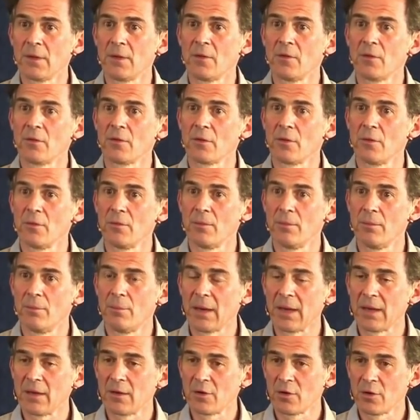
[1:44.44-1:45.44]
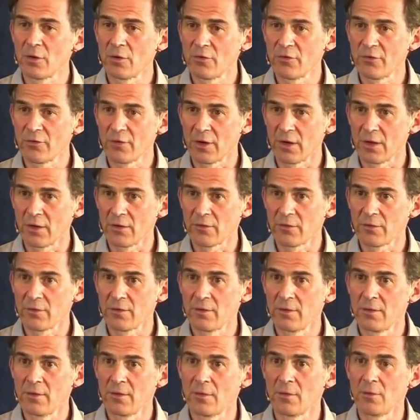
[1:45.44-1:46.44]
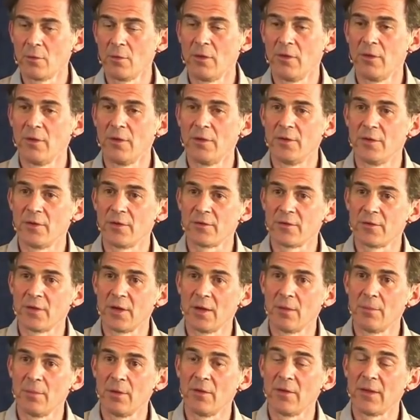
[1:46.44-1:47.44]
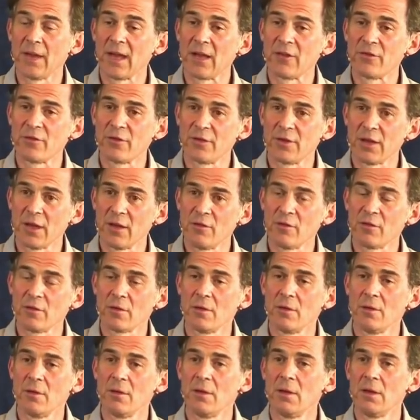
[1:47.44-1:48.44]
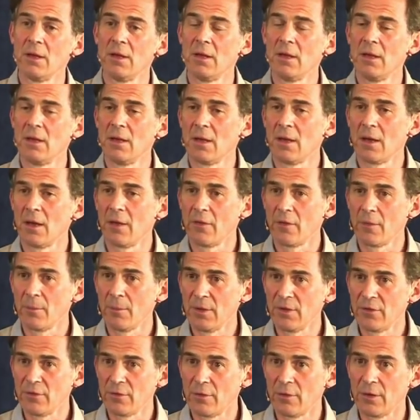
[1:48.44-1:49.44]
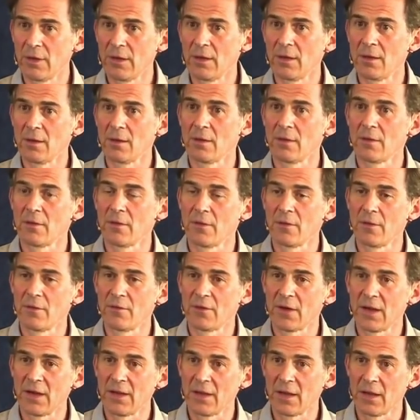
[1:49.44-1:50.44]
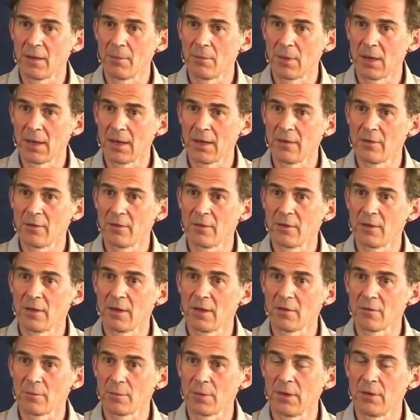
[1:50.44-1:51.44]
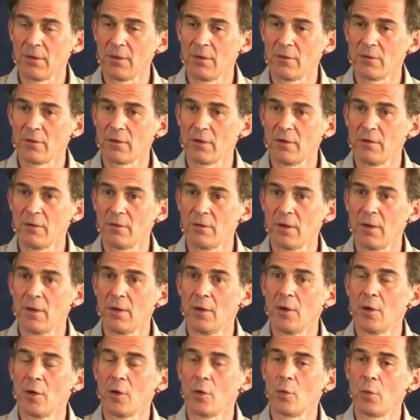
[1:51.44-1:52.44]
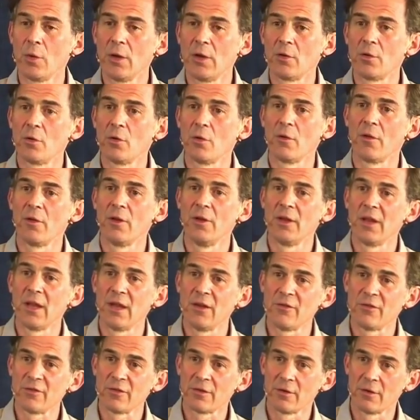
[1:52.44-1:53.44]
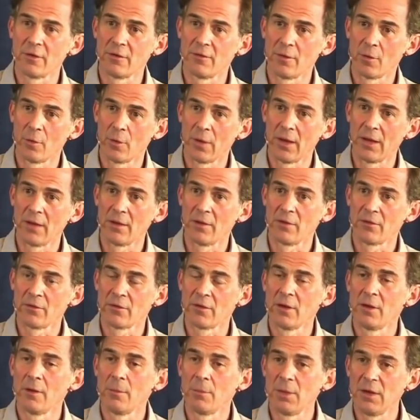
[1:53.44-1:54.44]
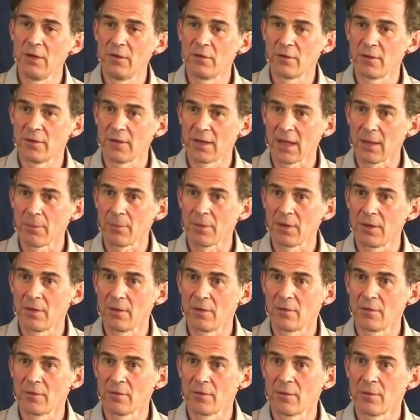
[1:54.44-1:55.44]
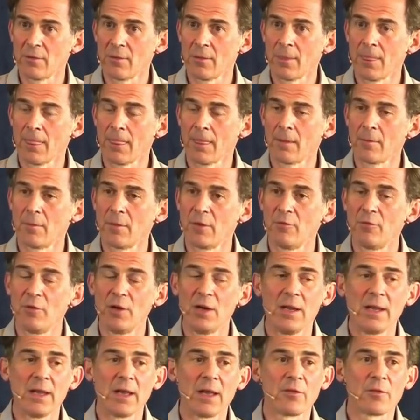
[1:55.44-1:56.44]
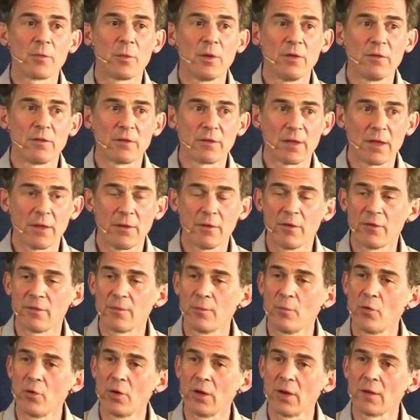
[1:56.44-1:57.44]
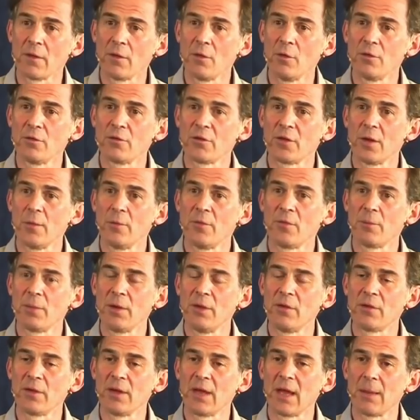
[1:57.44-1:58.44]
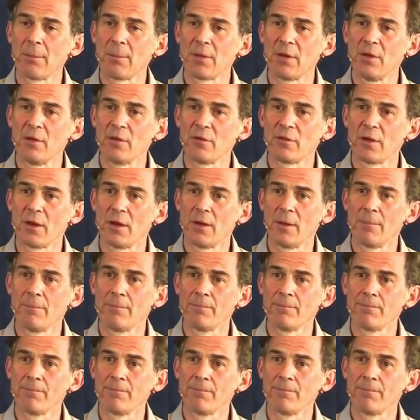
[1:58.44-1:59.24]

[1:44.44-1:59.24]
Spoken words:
So by contrast with the disturbance, the agitation and the misery that the finite mind experiences, we call the nature of awareness peace and happiness. But really, as we said this morning, those terms, peace and happiness, are